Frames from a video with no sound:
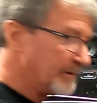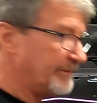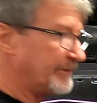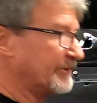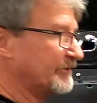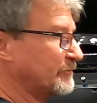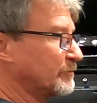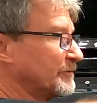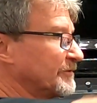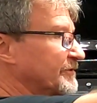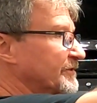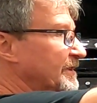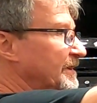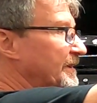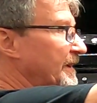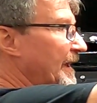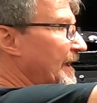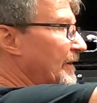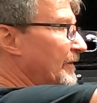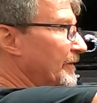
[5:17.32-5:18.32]
this will
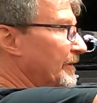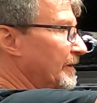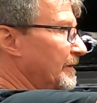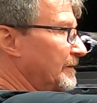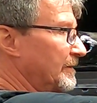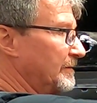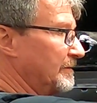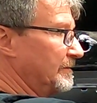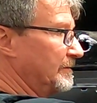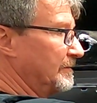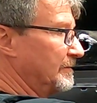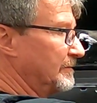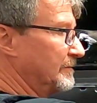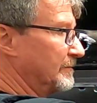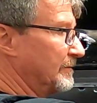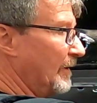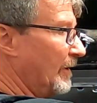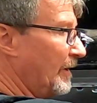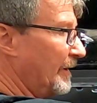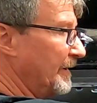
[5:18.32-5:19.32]
sit down
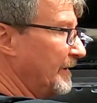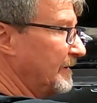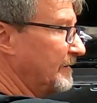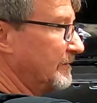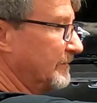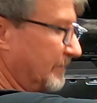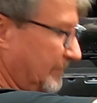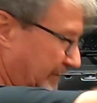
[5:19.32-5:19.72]
on it